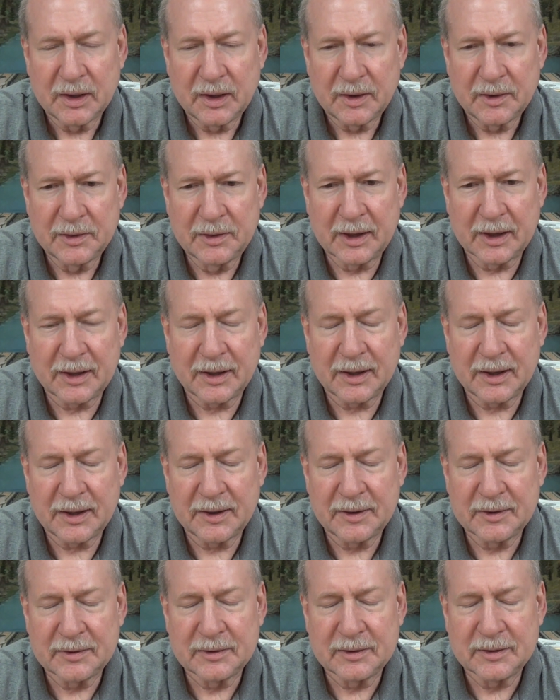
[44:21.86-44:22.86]

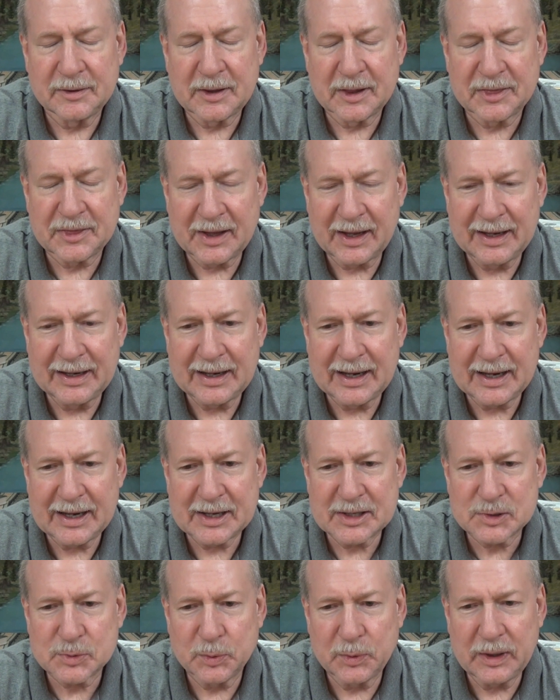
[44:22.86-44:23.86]
The, the thing
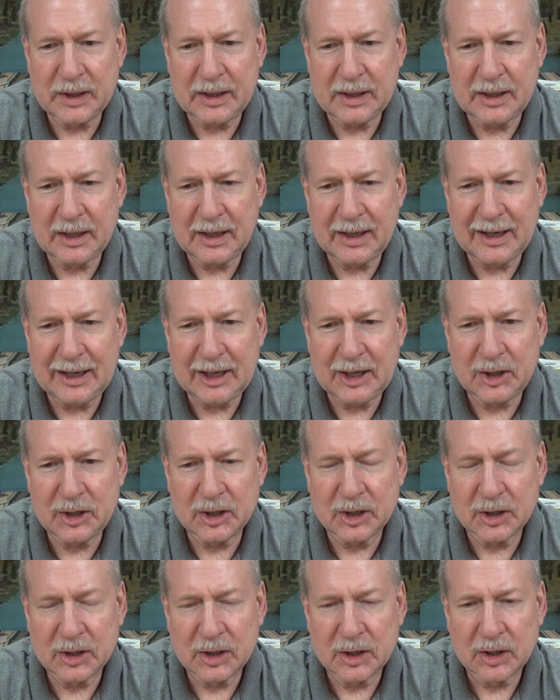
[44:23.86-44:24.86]
is, we
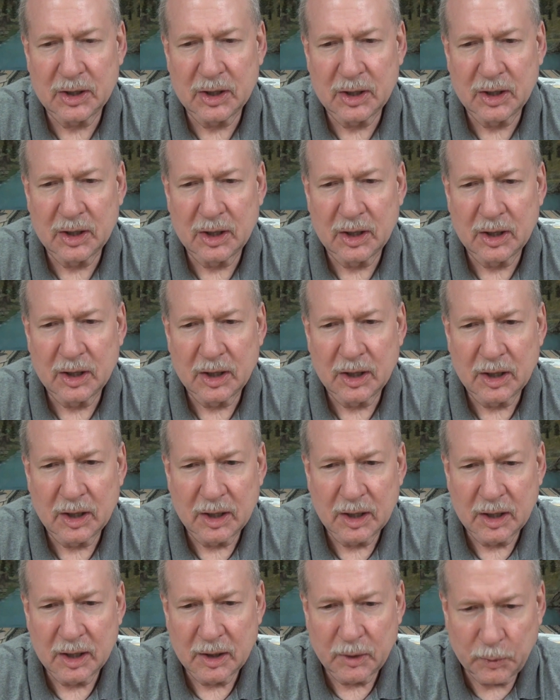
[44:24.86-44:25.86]
need,
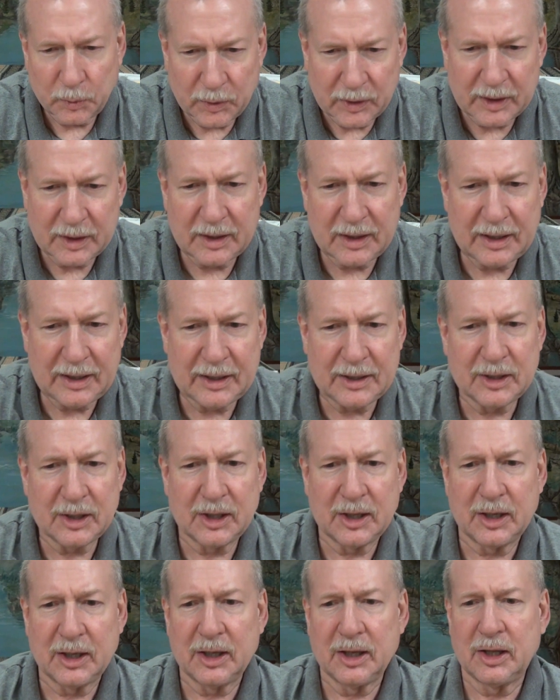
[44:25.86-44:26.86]
we need
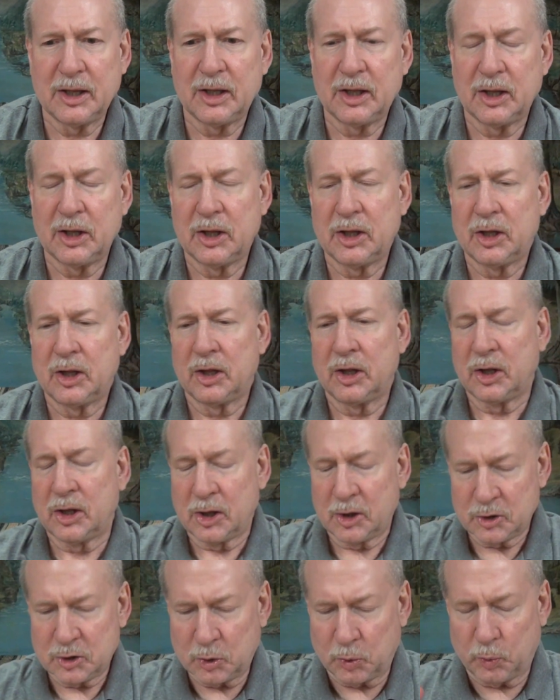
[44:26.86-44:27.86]

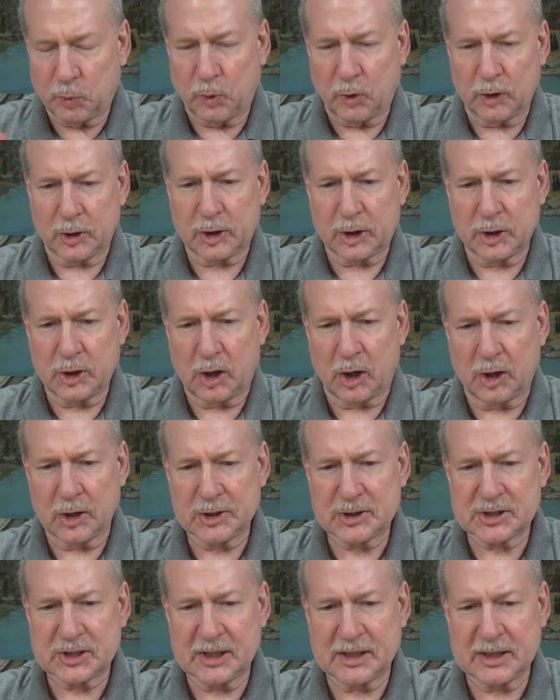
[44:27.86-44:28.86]
to work on
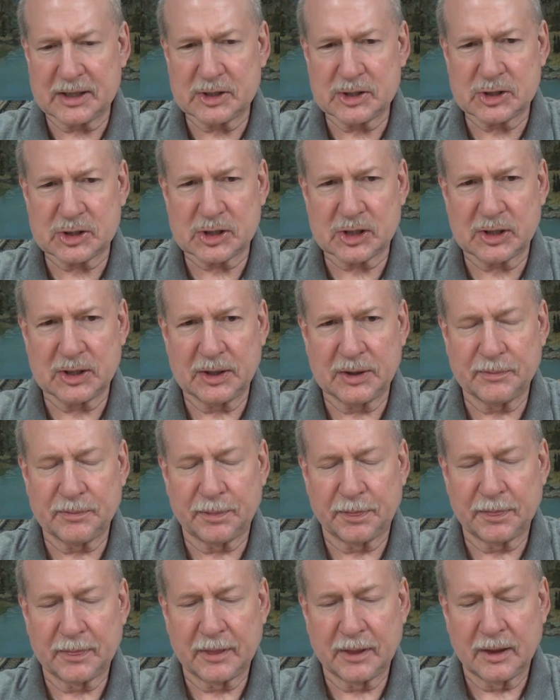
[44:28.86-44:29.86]
our sins,
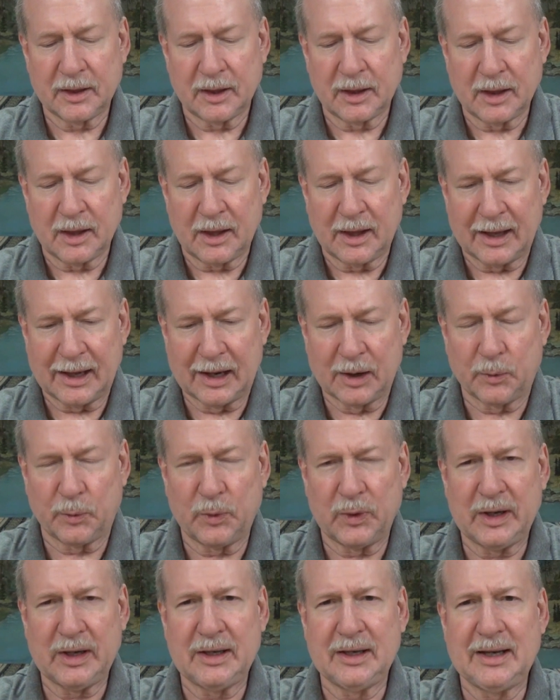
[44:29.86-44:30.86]
and
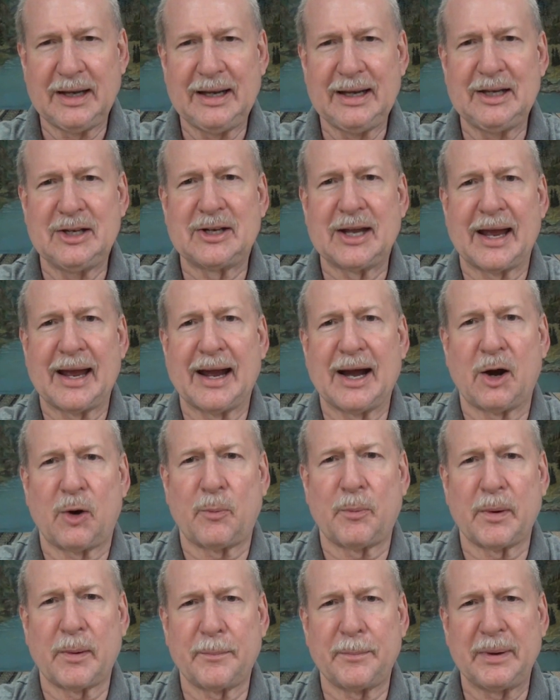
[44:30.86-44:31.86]
we need to
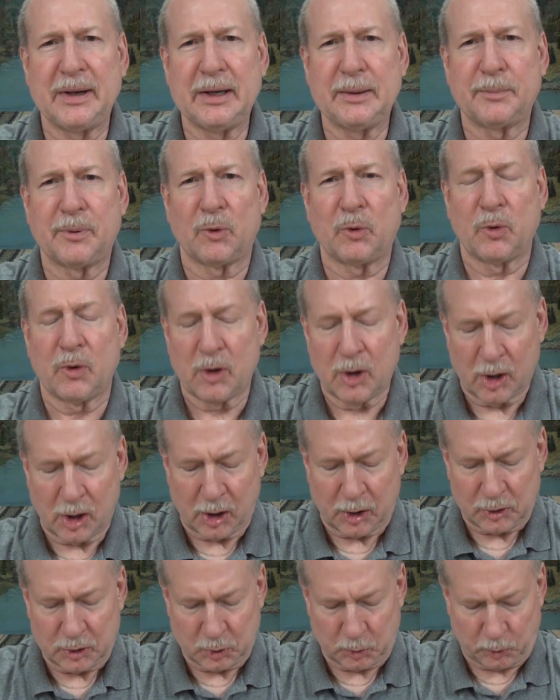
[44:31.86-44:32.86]
help people
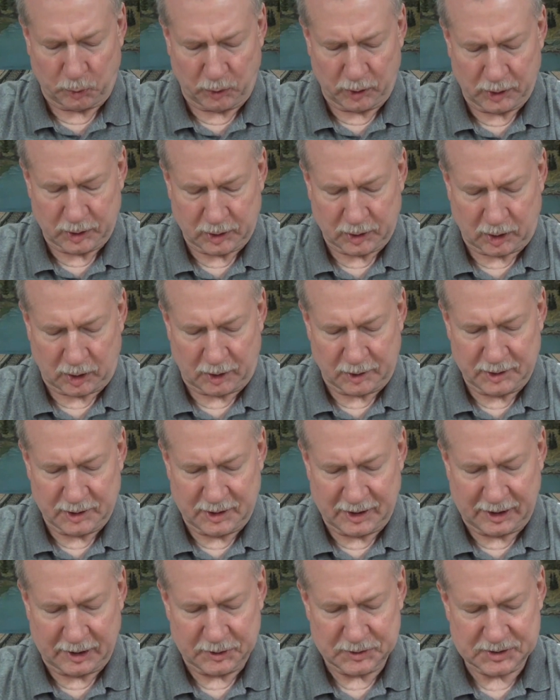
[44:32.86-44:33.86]
to work on
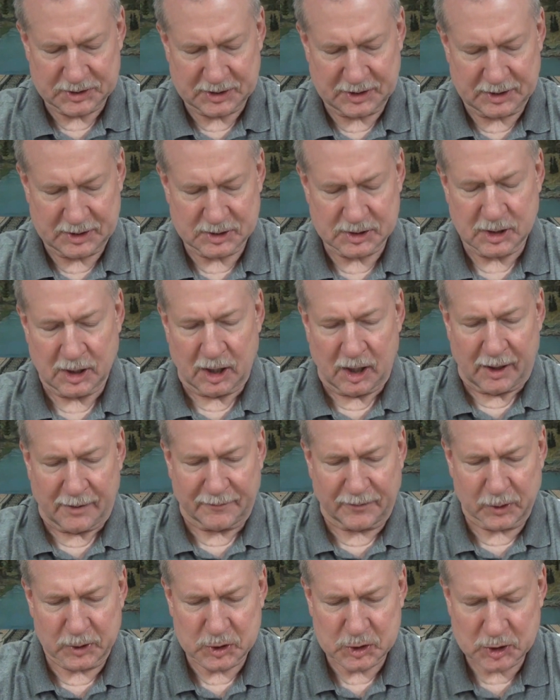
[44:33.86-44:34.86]
their sins.
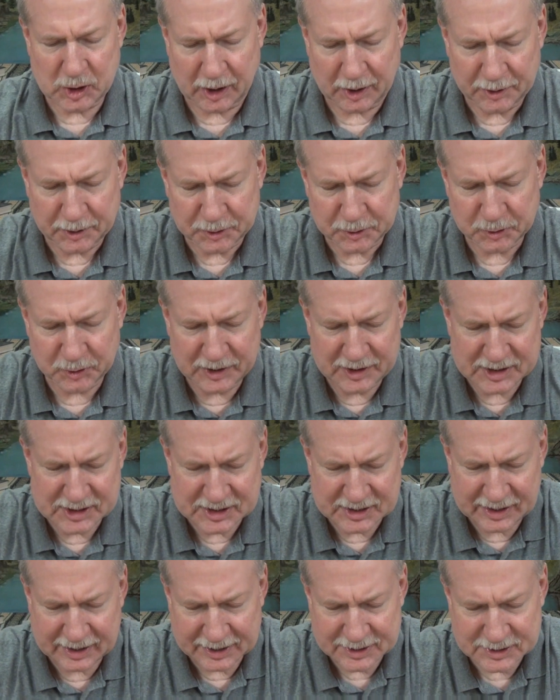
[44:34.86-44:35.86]
1 John 3
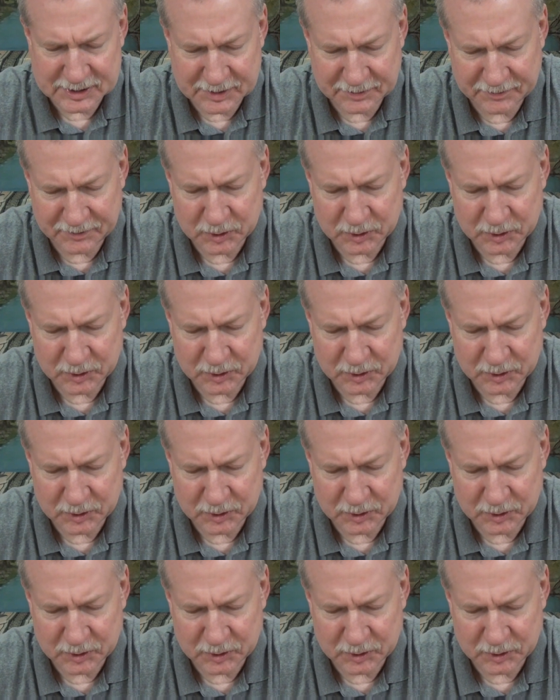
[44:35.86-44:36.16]
6.